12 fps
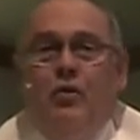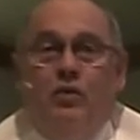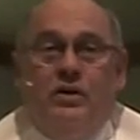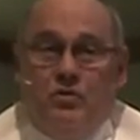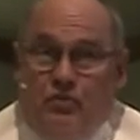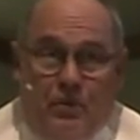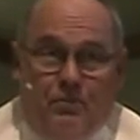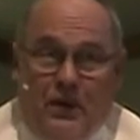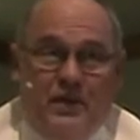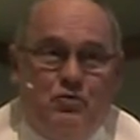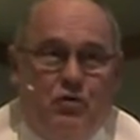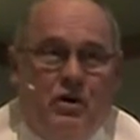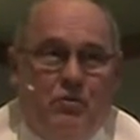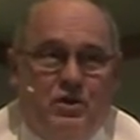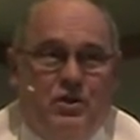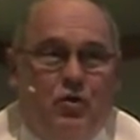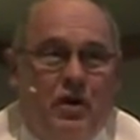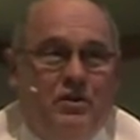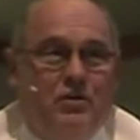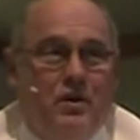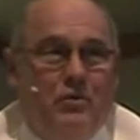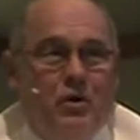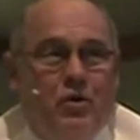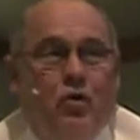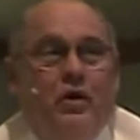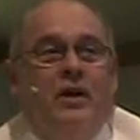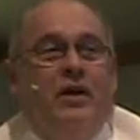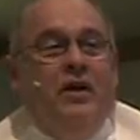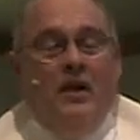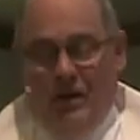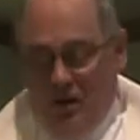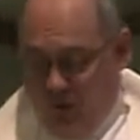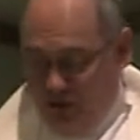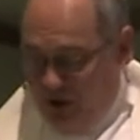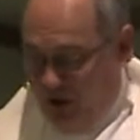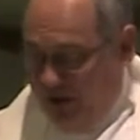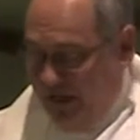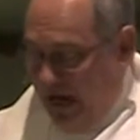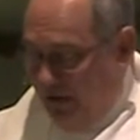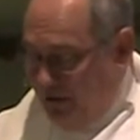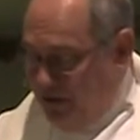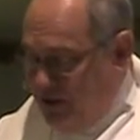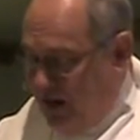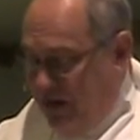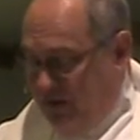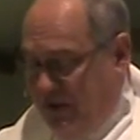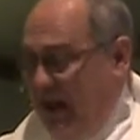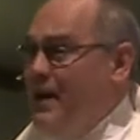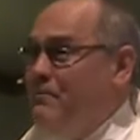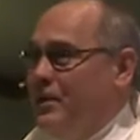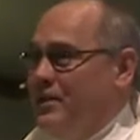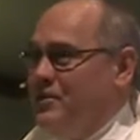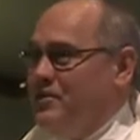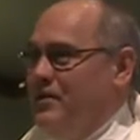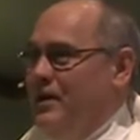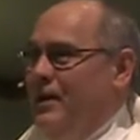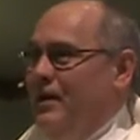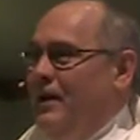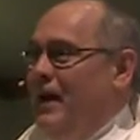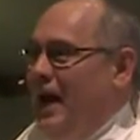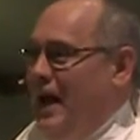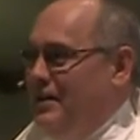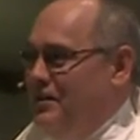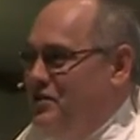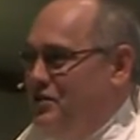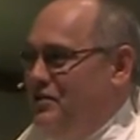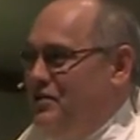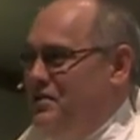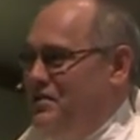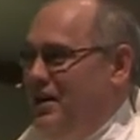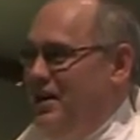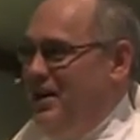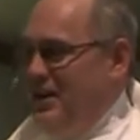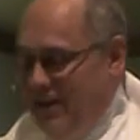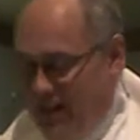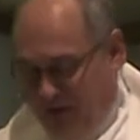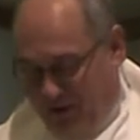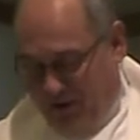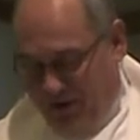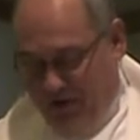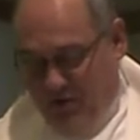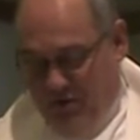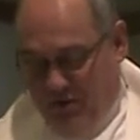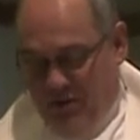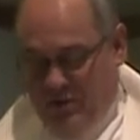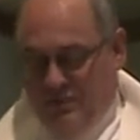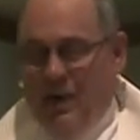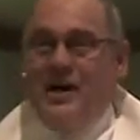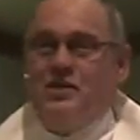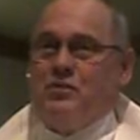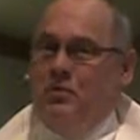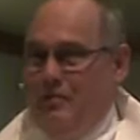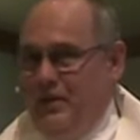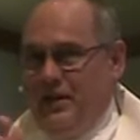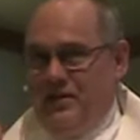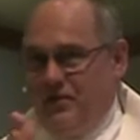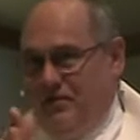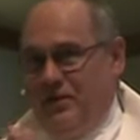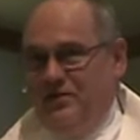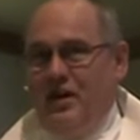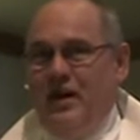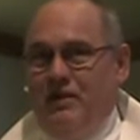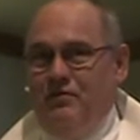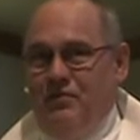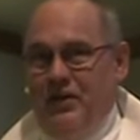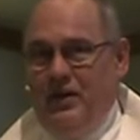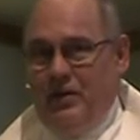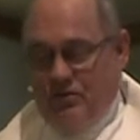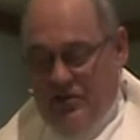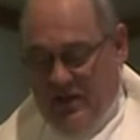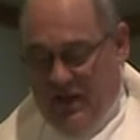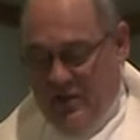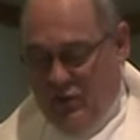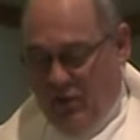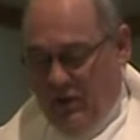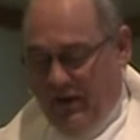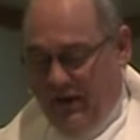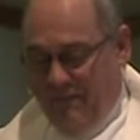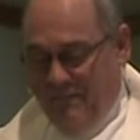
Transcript: was the place where it was going to be recorded was on the other side of campus. And the students needed to get there as soon as possible because of the tight video scheduling.